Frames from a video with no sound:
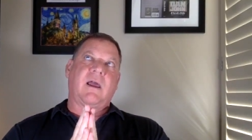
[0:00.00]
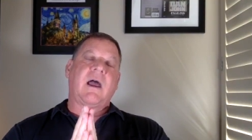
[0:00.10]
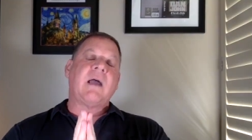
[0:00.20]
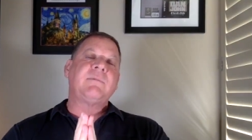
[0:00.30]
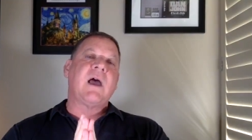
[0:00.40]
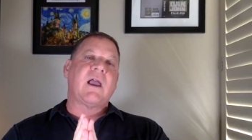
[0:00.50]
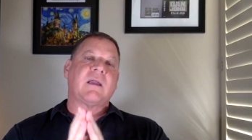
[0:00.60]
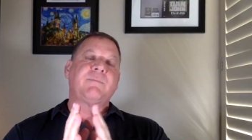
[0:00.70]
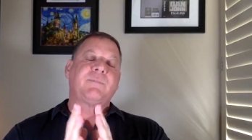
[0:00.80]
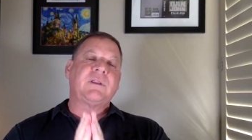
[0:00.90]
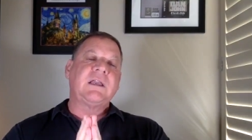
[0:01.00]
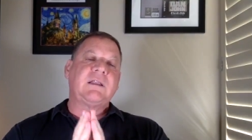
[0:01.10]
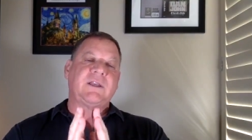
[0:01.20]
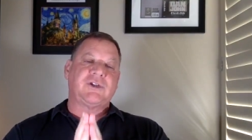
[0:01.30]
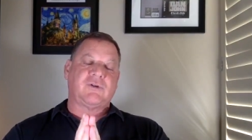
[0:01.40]
I'm not
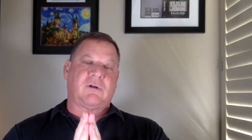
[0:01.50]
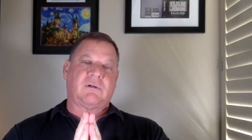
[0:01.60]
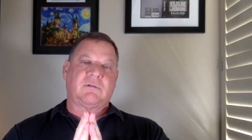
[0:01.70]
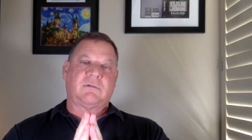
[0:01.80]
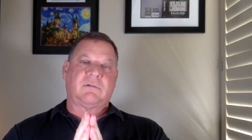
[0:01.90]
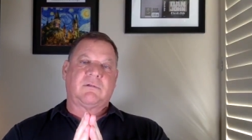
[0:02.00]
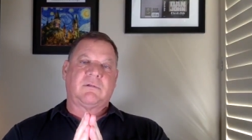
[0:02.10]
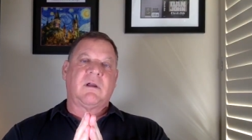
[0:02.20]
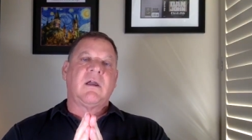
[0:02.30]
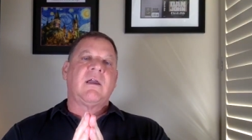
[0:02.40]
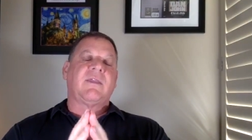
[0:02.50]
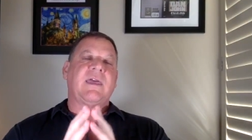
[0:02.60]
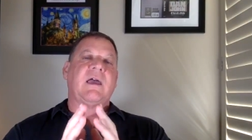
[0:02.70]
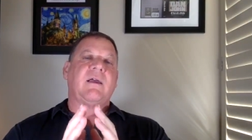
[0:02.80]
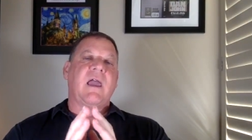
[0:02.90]
completely sure
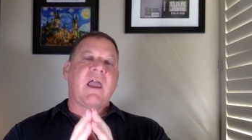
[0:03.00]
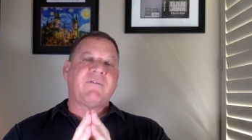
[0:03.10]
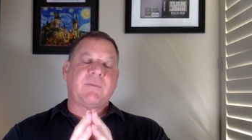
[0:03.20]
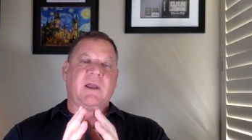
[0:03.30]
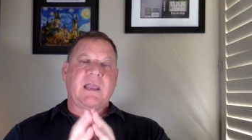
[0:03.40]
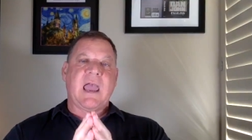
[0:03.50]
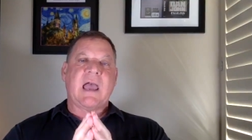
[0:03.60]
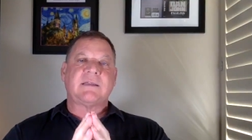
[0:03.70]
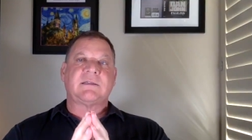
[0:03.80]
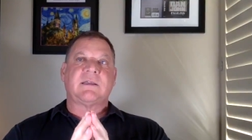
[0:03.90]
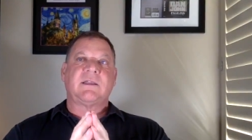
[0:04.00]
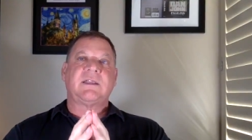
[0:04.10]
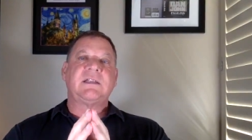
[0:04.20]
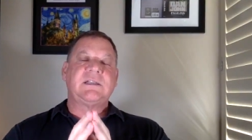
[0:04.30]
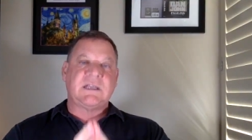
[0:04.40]
that everybody has
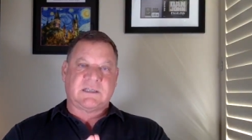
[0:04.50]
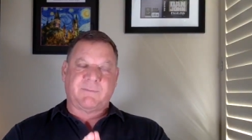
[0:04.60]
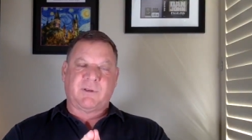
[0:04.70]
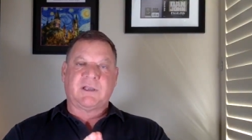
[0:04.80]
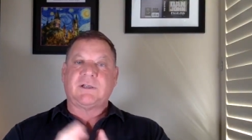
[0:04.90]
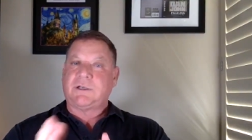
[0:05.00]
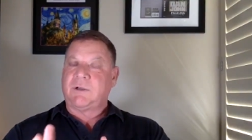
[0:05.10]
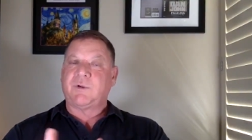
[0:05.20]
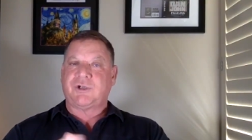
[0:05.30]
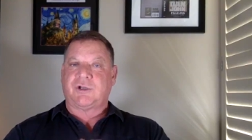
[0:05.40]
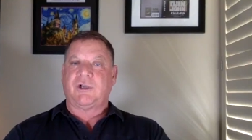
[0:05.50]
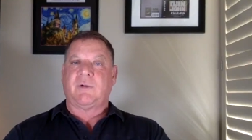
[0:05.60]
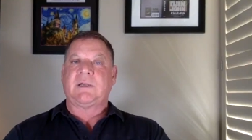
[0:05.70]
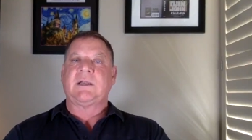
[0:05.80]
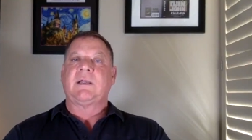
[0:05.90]
the discipline to do what you're doing